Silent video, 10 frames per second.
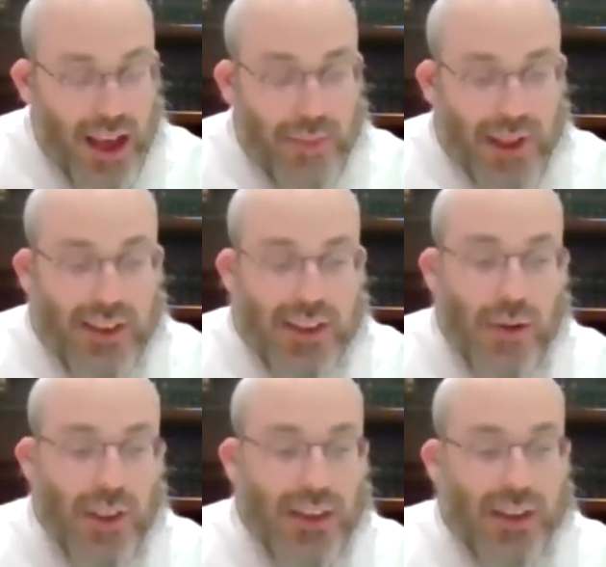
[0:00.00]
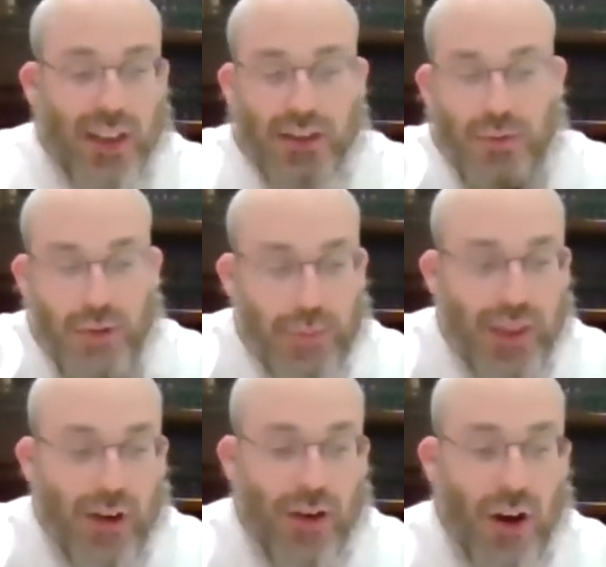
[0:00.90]
And Matisyahu and his sons
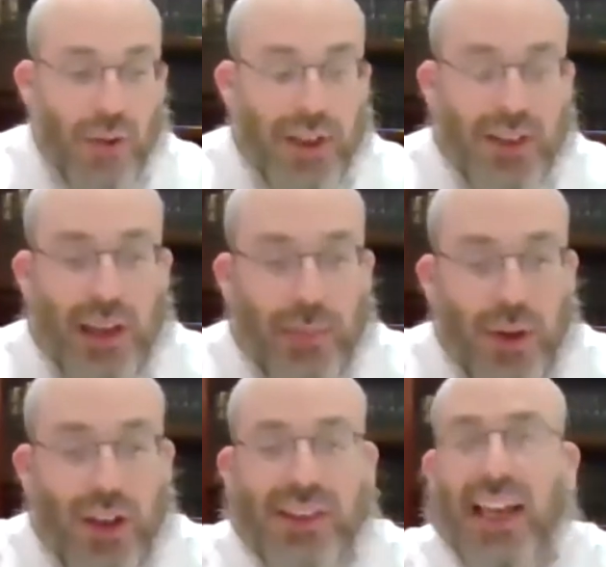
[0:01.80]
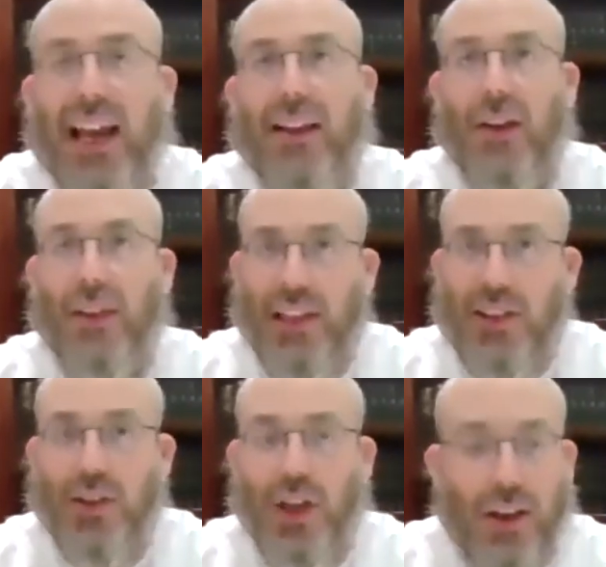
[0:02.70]
ripped their garments. They put on sackcloth as a
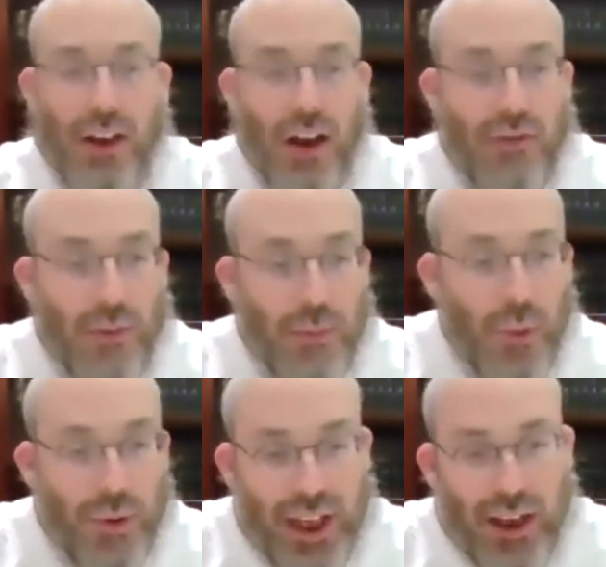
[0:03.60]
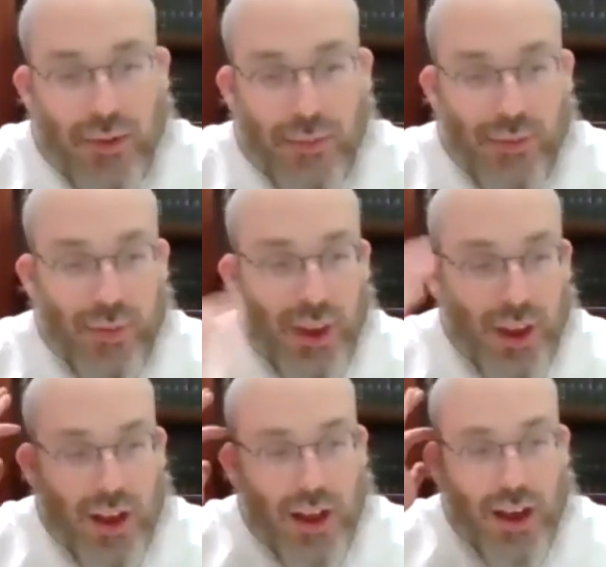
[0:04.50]
sign of mourning.
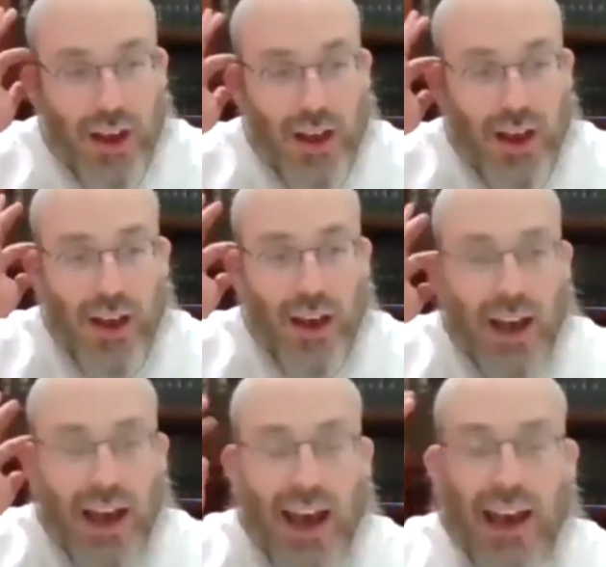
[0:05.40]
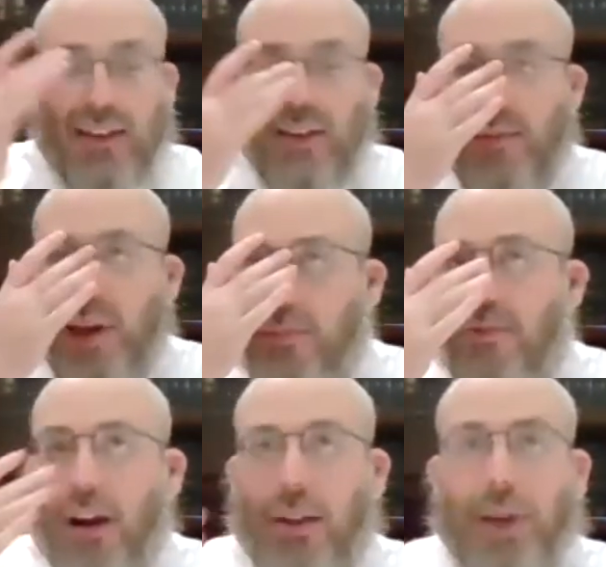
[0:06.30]
And he made a
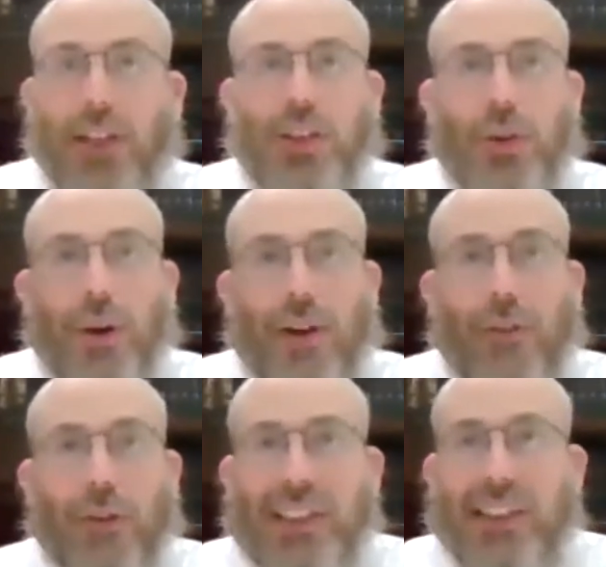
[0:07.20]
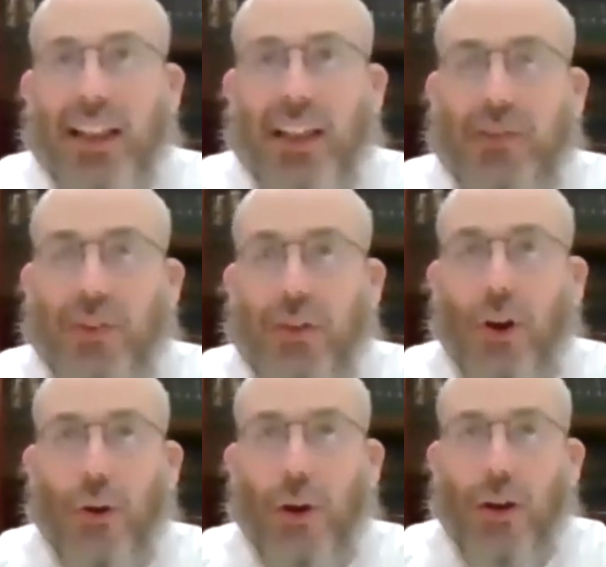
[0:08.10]
proclamation, "Whoever is zealous for
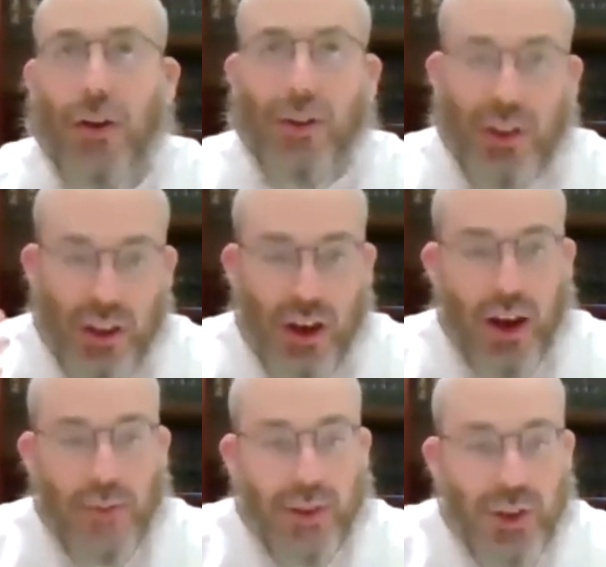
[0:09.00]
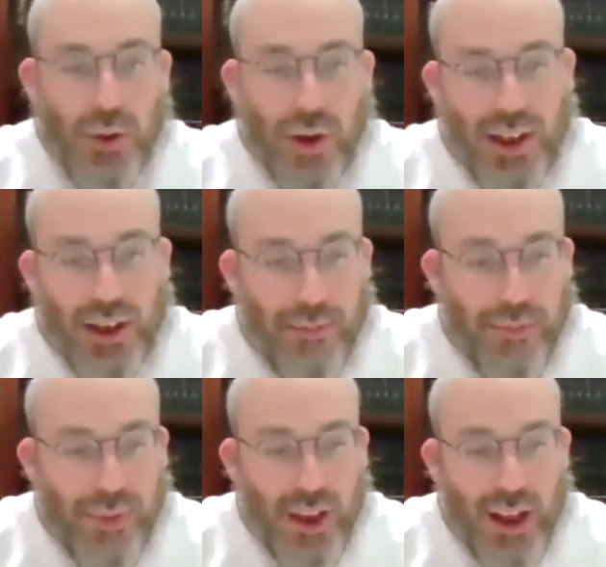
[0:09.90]
Torah, come join him."